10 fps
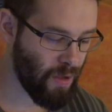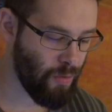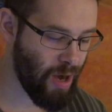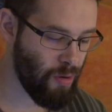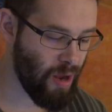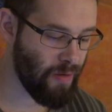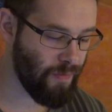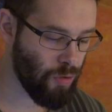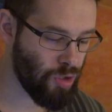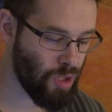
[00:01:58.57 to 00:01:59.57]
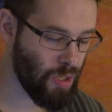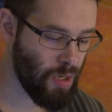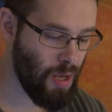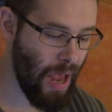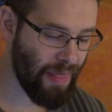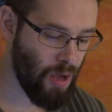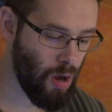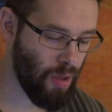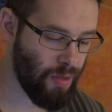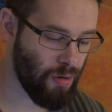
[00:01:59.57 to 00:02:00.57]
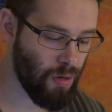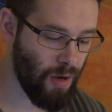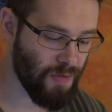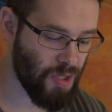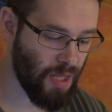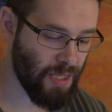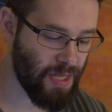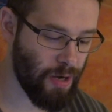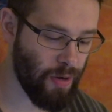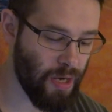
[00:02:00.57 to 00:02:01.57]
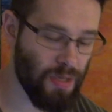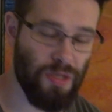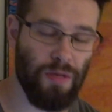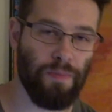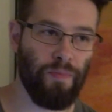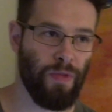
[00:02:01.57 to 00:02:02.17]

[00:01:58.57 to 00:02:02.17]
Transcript: greater infortune, and the author of solitariness.